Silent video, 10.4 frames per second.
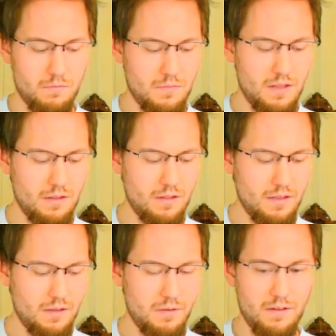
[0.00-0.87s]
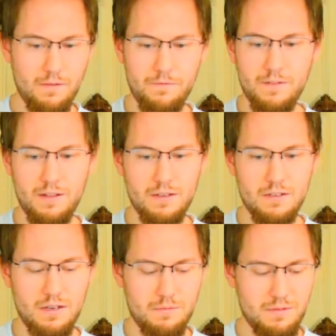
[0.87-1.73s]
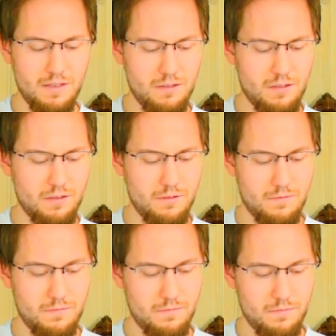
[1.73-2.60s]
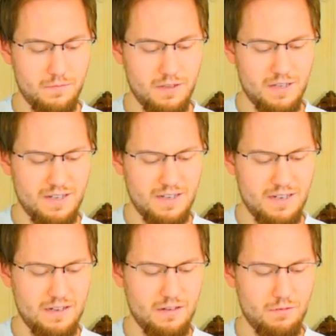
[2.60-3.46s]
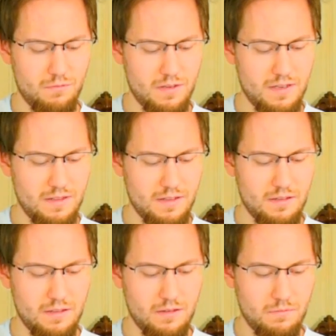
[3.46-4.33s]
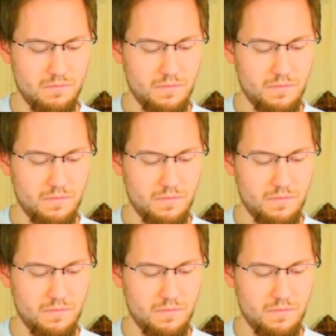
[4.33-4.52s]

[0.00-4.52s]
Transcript: It's a little bit of a fiddly job, this, but anyway, let's see.